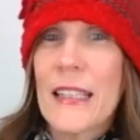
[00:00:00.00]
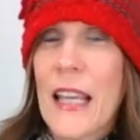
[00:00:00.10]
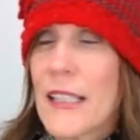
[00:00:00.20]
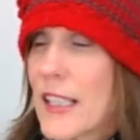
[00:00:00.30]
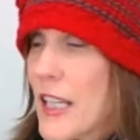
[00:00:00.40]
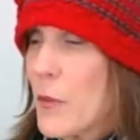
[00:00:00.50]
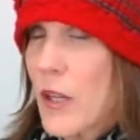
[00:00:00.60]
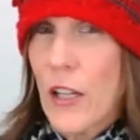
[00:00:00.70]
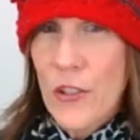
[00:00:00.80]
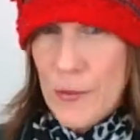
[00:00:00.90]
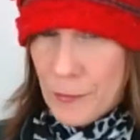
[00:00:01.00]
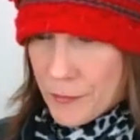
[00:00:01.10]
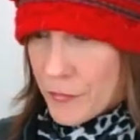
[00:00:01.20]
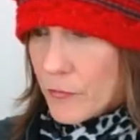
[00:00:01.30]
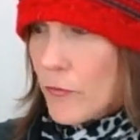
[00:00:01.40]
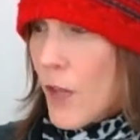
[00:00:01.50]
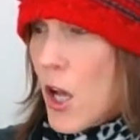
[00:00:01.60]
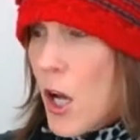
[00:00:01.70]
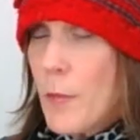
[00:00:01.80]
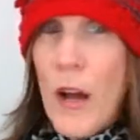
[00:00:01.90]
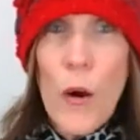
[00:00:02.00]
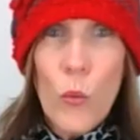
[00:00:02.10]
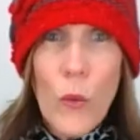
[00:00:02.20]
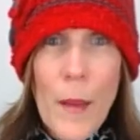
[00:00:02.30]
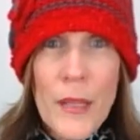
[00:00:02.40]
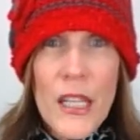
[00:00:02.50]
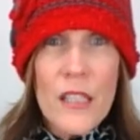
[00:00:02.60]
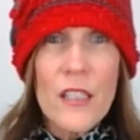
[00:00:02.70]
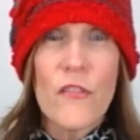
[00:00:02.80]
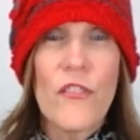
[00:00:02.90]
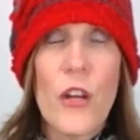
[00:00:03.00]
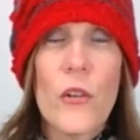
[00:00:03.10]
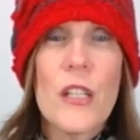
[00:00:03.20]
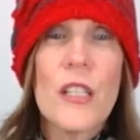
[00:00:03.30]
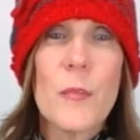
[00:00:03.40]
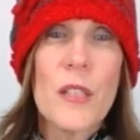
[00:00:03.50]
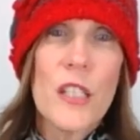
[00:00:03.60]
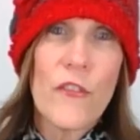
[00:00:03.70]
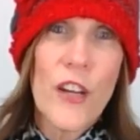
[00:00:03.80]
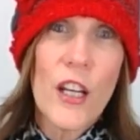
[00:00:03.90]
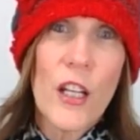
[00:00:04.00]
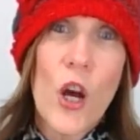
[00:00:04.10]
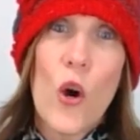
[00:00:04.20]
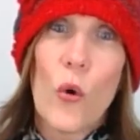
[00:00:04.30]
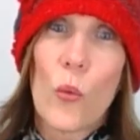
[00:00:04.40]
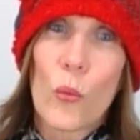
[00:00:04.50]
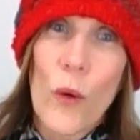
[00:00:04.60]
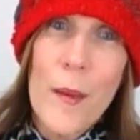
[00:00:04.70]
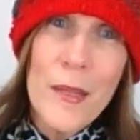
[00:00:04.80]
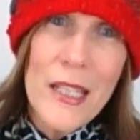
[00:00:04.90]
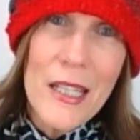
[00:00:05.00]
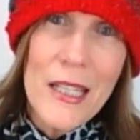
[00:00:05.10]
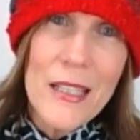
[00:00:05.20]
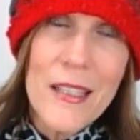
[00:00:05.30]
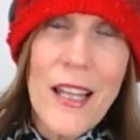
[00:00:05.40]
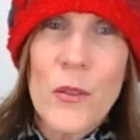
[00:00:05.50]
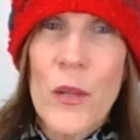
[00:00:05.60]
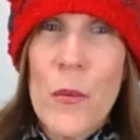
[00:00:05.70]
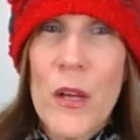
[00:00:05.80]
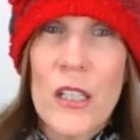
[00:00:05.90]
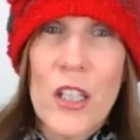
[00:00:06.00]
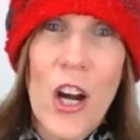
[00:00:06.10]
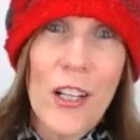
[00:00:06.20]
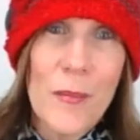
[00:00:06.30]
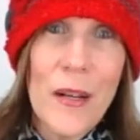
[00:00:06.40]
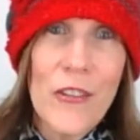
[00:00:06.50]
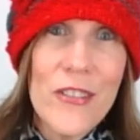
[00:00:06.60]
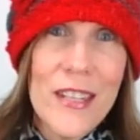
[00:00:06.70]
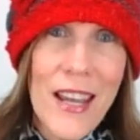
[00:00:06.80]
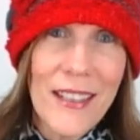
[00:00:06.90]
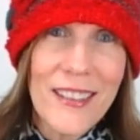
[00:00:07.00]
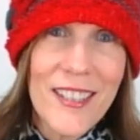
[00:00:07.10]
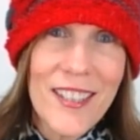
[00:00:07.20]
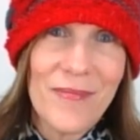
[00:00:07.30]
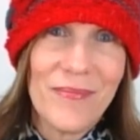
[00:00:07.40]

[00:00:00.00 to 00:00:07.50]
let's see, what else? Remedies, very specific remedies. That's what I'm going to talk about next.